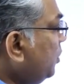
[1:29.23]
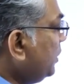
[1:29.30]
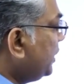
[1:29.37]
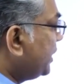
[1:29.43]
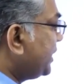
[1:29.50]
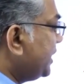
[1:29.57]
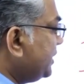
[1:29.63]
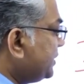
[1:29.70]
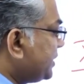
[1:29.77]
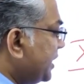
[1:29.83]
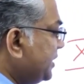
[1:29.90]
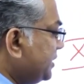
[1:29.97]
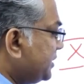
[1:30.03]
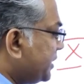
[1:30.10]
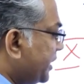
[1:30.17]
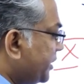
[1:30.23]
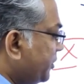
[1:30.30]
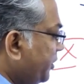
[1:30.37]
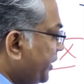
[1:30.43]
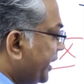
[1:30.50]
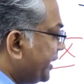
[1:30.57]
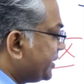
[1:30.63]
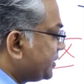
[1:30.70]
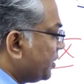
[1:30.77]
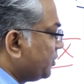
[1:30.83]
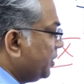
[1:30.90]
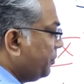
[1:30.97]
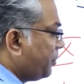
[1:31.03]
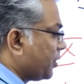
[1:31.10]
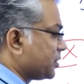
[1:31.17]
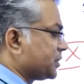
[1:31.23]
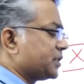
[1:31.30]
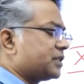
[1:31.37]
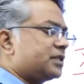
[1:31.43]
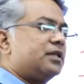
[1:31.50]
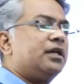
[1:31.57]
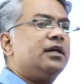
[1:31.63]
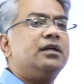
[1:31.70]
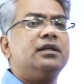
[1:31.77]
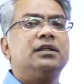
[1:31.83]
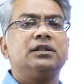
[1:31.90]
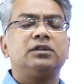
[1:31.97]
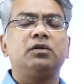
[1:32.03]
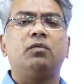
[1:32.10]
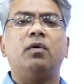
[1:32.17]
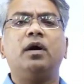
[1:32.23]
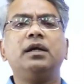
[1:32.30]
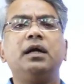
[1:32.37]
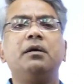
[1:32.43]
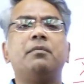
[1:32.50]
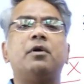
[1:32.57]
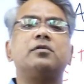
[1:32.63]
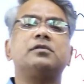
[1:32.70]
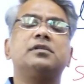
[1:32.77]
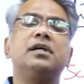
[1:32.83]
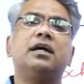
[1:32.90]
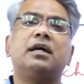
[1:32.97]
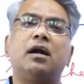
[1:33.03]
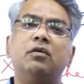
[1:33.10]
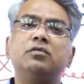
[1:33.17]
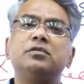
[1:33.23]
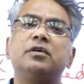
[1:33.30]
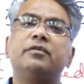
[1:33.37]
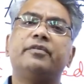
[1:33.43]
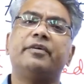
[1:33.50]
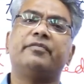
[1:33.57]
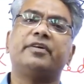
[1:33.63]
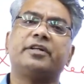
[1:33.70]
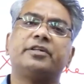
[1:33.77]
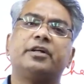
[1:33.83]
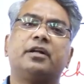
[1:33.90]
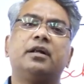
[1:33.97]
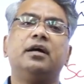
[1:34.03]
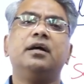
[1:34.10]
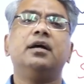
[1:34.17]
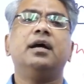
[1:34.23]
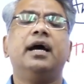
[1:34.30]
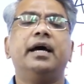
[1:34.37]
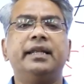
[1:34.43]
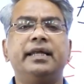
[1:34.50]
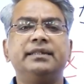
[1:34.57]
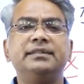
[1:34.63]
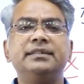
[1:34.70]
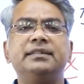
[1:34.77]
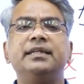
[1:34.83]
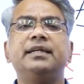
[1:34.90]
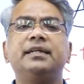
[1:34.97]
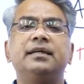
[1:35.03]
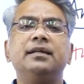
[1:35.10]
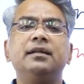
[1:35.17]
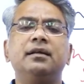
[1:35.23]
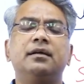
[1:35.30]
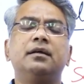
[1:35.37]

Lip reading: the 10th schedule lays down the process. So what about the grounds of defection? A legislator